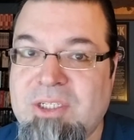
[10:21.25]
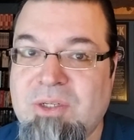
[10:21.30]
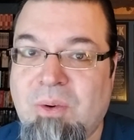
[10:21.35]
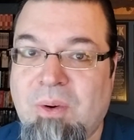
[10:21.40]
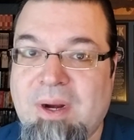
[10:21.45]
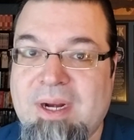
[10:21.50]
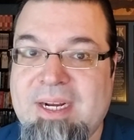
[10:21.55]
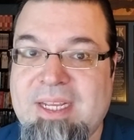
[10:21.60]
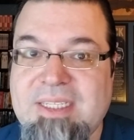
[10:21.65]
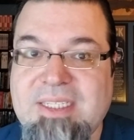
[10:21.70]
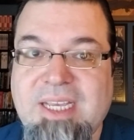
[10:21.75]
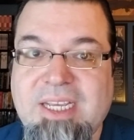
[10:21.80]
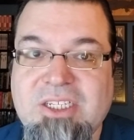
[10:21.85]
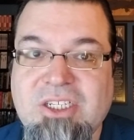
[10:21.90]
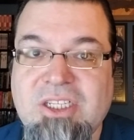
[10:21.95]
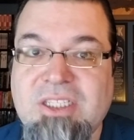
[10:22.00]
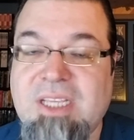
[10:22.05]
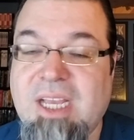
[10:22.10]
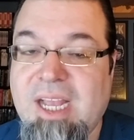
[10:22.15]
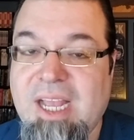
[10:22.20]

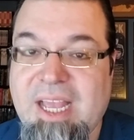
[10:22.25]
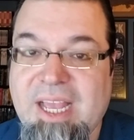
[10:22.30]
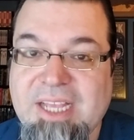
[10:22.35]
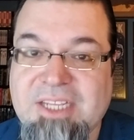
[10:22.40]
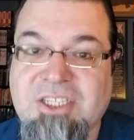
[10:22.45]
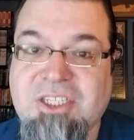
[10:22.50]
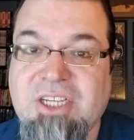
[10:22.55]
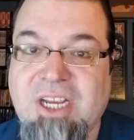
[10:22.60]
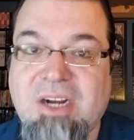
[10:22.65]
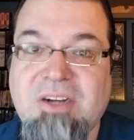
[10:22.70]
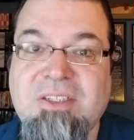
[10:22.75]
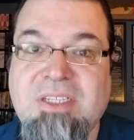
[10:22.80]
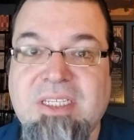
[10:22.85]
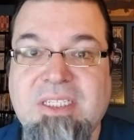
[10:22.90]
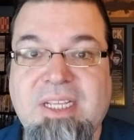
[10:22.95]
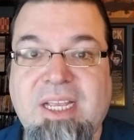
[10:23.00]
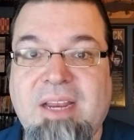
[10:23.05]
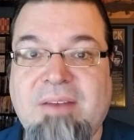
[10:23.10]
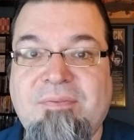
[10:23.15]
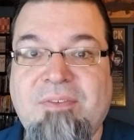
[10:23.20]
organizations it shares
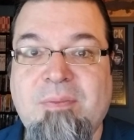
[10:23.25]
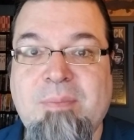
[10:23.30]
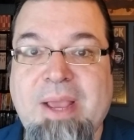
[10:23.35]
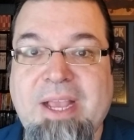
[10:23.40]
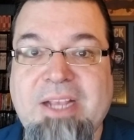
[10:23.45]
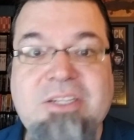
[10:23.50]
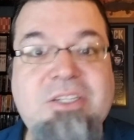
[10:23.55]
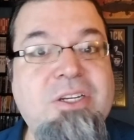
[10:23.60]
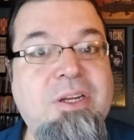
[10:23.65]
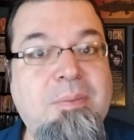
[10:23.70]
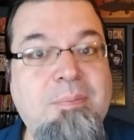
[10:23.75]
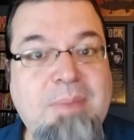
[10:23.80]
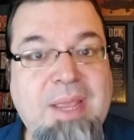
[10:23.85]
this information.